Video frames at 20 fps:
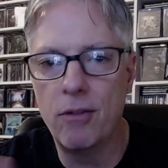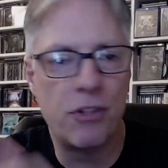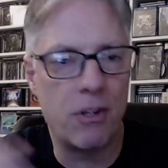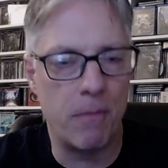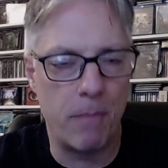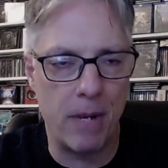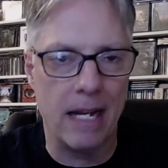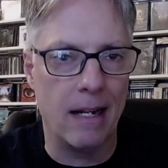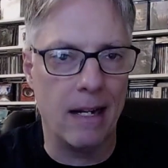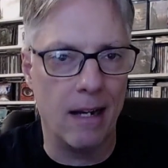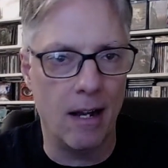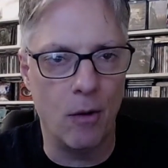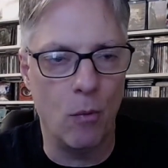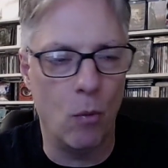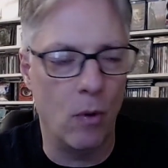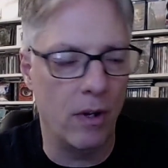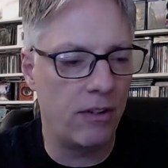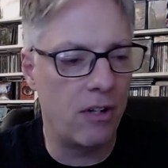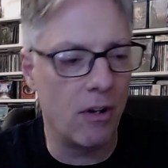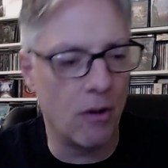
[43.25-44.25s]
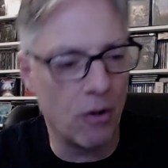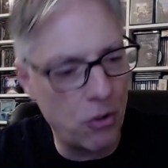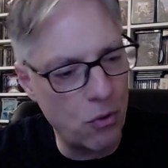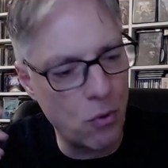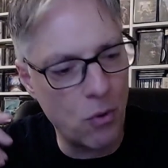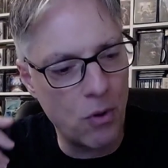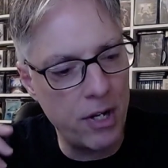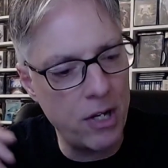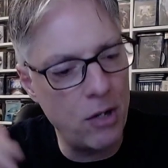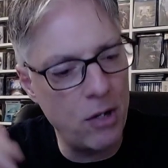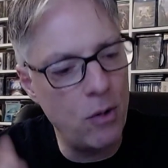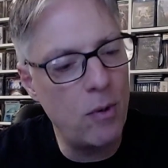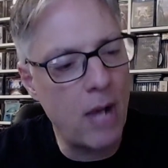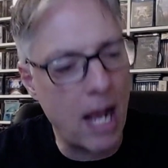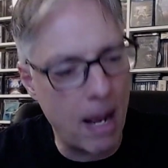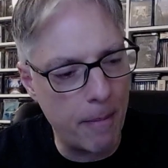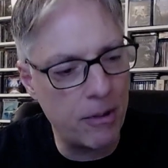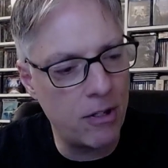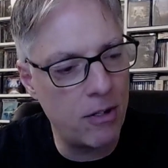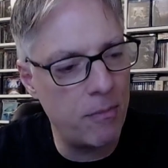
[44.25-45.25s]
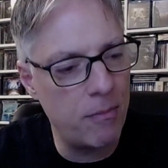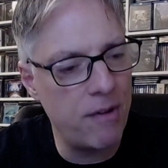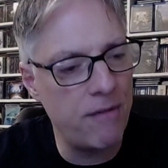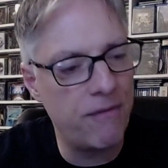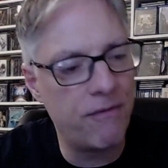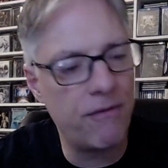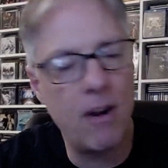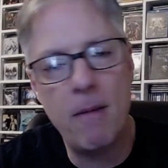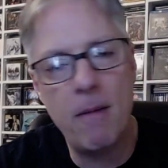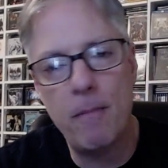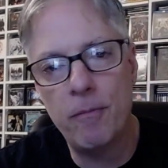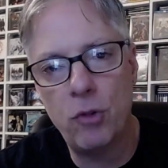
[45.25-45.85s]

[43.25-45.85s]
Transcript: depending on what territory you happen to be from.